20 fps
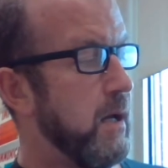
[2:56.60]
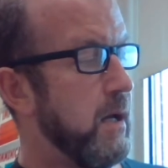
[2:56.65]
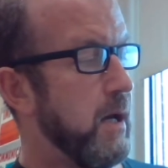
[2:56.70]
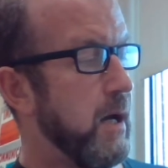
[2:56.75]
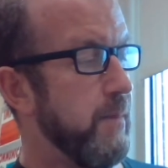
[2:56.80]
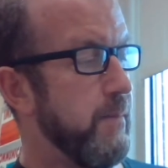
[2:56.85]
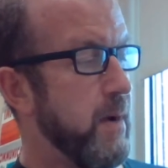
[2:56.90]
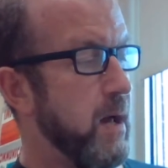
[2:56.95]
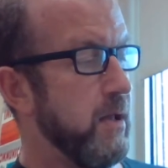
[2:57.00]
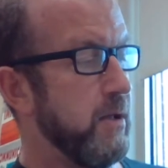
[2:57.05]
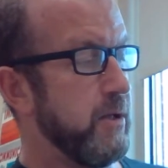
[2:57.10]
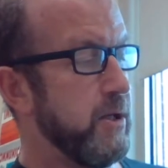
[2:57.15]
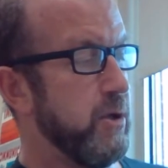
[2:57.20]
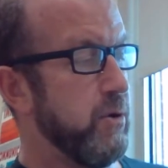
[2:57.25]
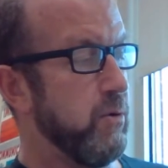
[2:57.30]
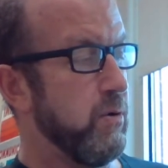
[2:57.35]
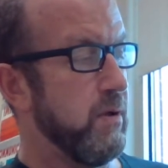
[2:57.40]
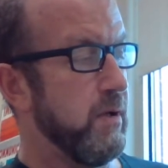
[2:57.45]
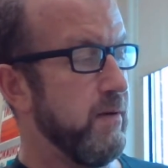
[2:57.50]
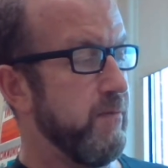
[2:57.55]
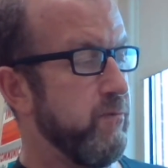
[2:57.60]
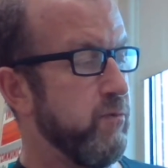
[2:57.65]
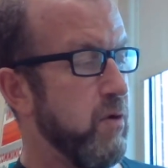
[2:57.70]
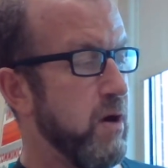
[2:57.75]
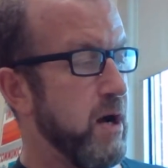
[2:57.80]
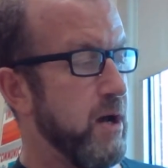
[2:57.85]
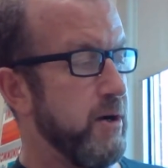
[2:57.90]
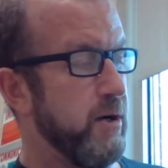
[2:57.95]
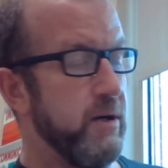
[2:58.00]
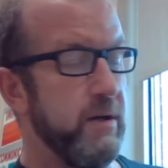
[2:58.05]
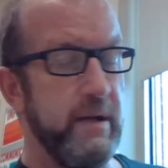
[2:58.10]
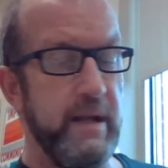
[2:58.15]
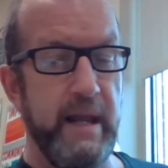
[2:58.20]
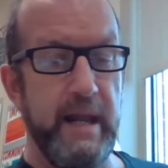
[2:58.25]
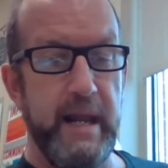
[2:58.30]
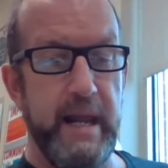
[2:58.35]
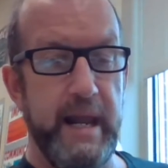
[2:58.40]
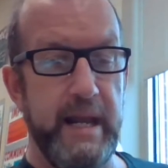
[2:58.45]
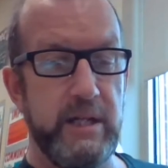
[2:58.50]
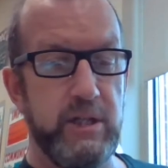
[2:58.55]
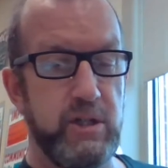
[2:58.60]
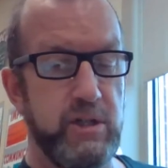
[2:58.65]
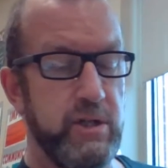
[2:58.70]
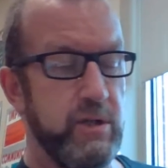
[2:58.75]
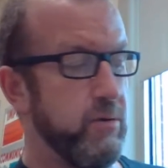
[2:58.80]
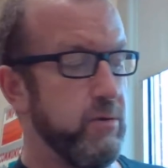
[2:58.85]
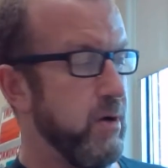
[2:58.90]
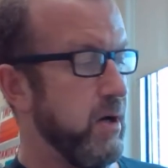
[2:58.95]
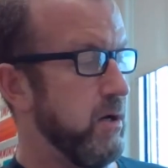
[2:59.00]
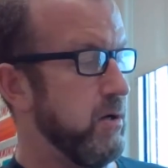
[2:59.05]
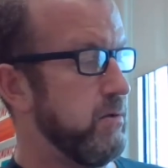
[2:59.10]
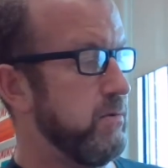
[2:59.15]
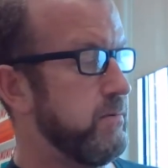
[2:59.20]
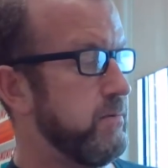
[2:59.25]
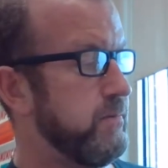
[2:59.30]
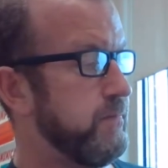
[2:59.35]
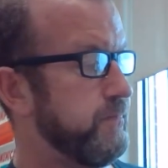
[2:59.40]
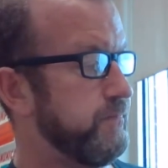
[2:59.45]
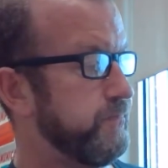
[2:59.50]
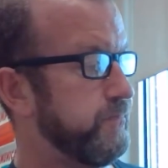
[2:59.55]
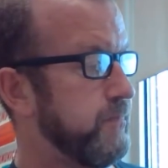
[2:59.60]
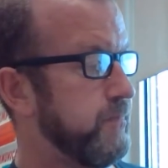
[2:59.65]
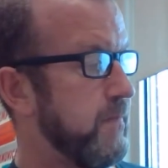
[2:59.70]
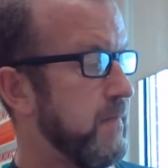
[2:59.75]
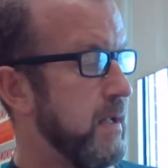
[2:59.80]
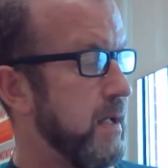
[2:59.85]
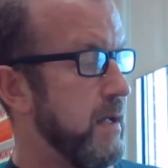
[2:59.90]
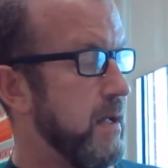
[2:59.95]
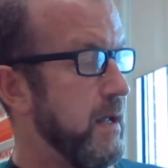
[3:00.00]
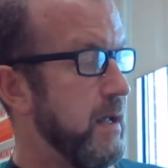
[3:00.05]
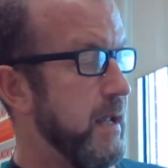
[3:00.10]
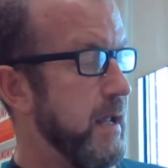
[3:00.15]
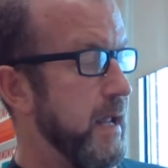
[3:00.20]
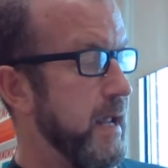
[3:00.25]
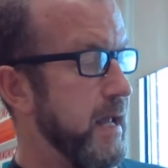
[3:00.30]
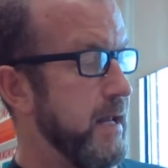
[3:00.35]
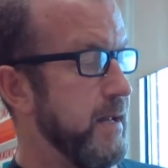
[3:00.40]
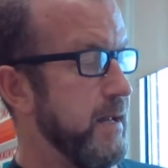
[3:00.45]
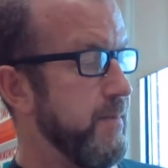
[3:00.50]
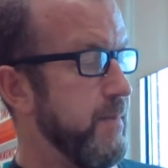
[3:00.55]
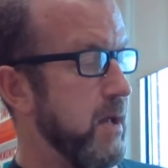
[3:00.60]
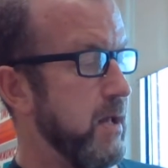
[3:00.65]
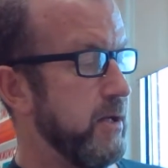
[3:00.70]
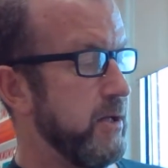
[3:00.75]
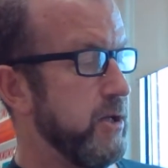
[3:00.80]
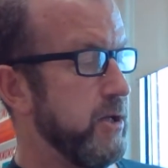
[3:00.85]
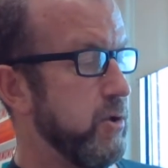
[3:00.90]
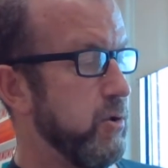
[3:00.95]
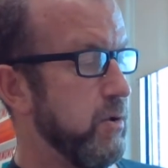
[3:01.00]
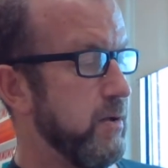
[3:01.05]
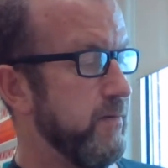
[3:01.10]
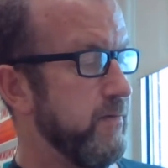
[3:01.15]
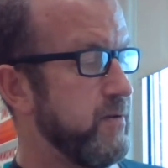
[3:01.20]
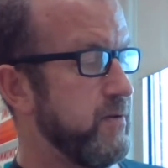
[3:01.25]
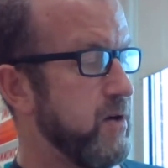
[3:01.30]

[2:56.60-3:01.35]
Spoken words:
a molecule of water, H2O, and a molecule of